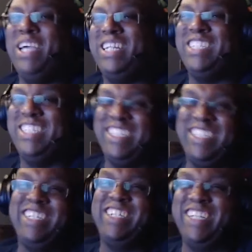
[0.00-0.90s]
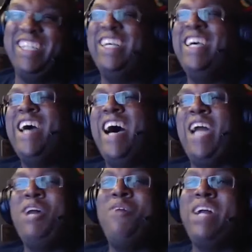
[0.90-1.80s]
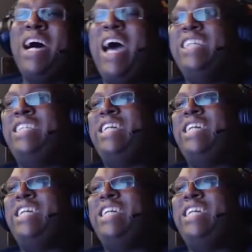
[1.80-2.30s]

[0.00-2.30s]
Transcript: picture. Yeah. I don't want to hide